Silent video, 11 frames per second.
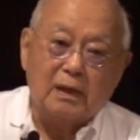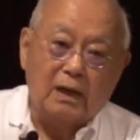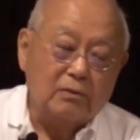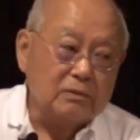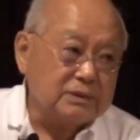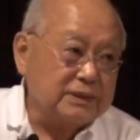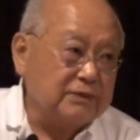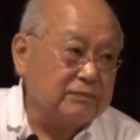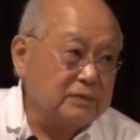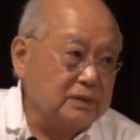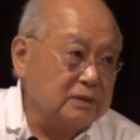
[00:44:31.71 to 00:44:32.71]
I was
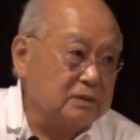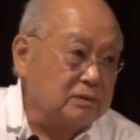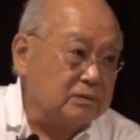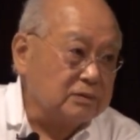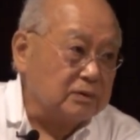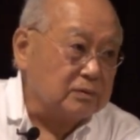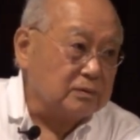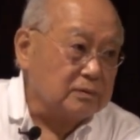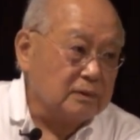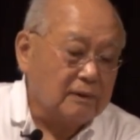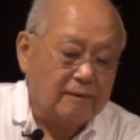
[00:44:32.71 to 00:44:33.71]
17 years
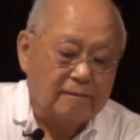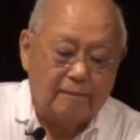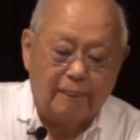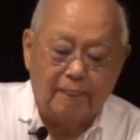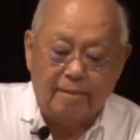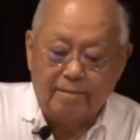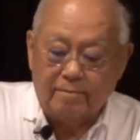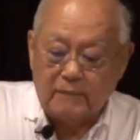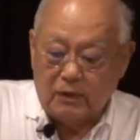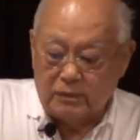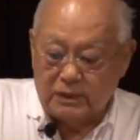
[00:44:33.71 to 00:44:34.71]
old
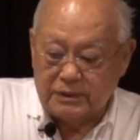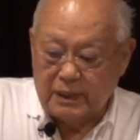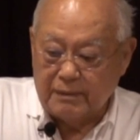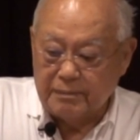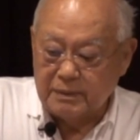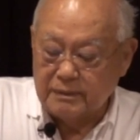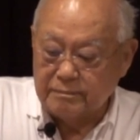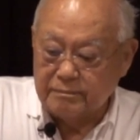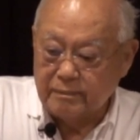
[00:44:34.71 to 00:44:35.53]
when this happened.